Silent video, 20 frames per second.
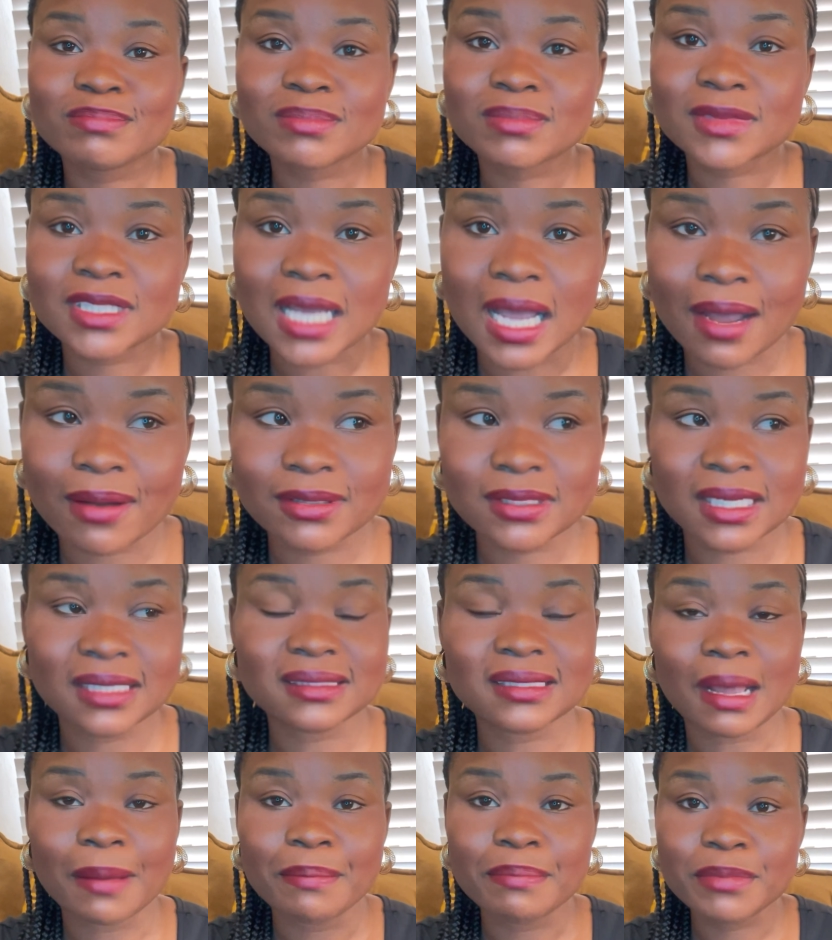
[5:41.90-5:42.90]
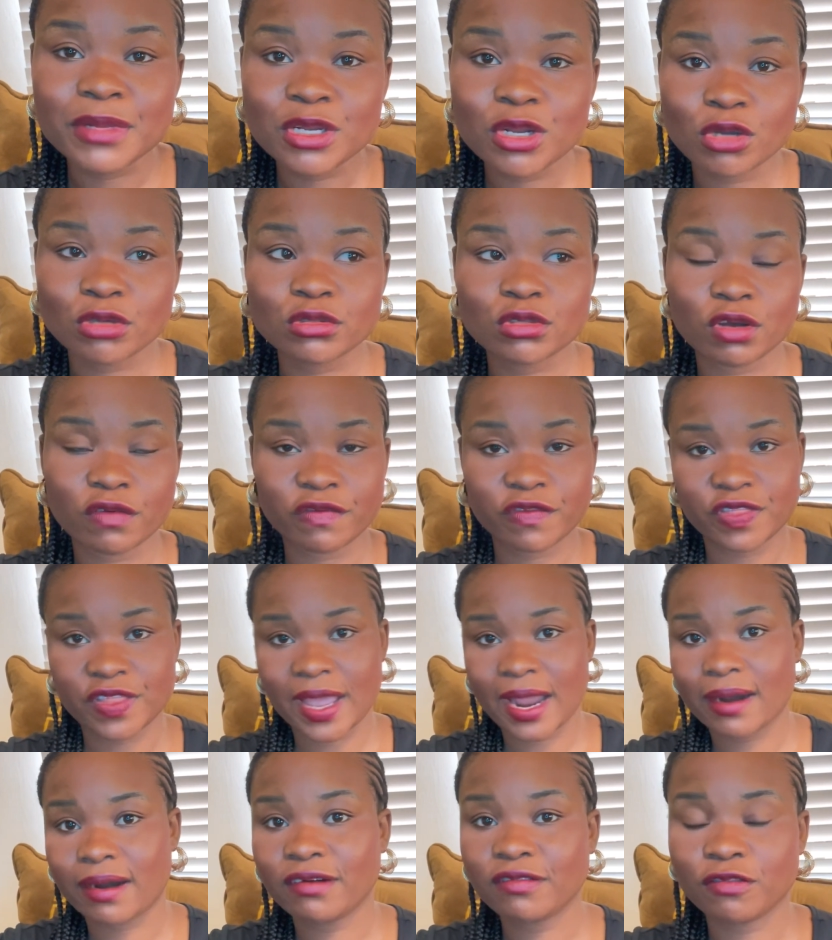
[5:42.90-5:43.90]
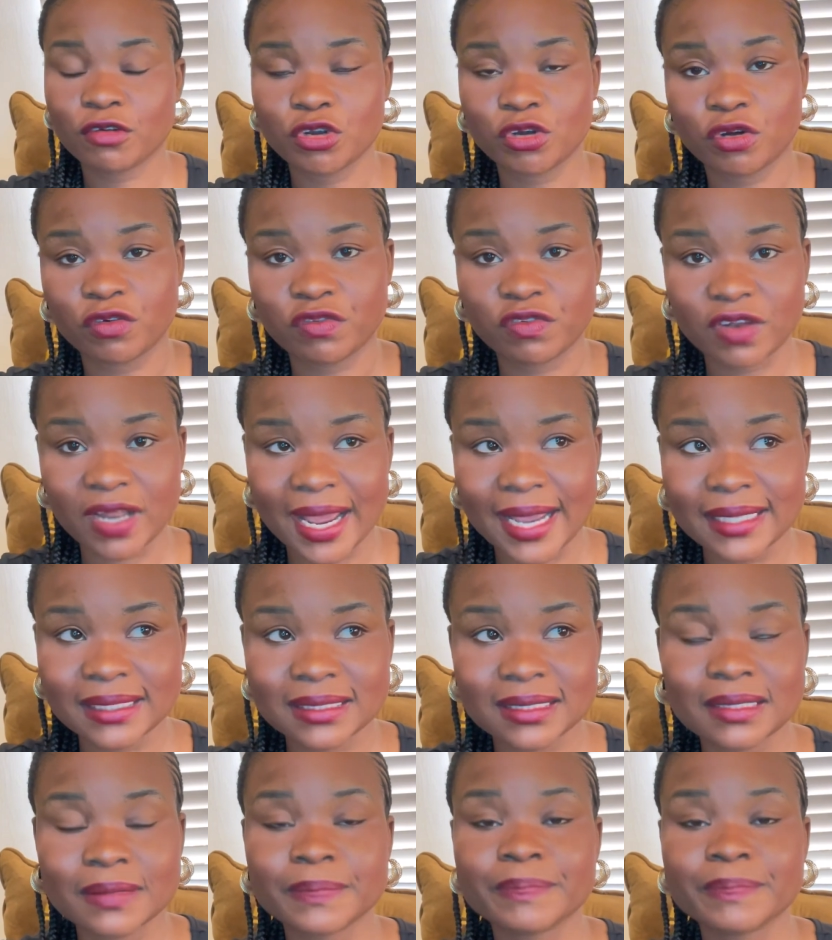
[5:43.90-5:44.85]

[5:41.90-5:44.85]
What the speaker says: thousands and millions of naira for your flight,